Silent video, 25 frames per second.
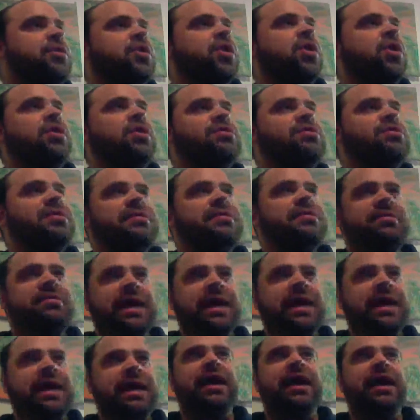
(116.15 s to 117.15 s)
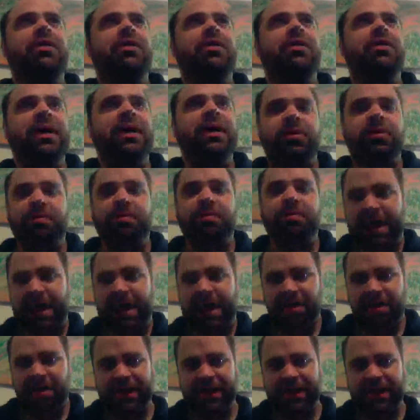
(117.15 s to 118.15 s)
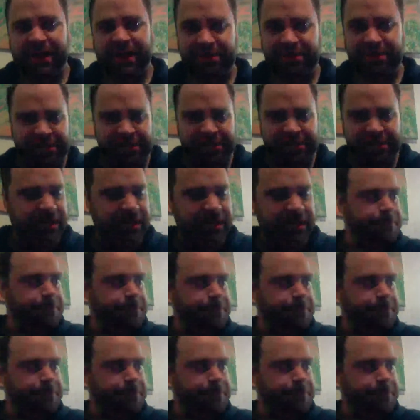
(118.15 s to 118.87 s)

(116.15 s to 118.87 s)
Foucault doesn't care about paratext.